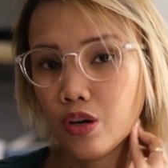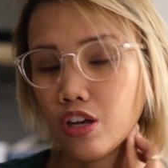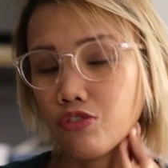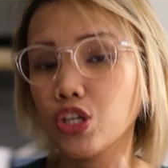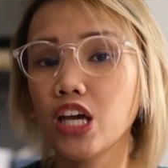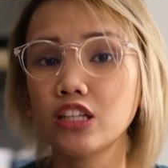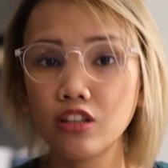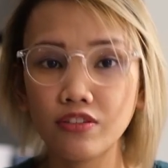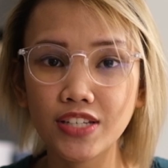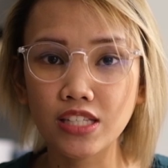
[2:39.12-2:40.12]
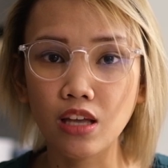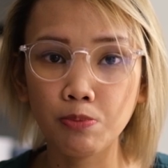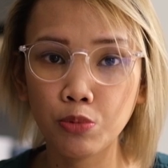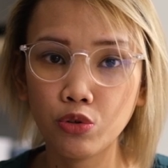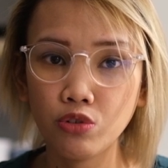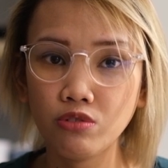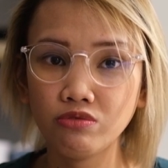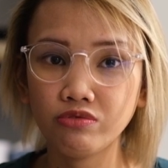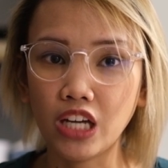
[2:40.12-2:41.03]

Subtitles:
If you get your visa approved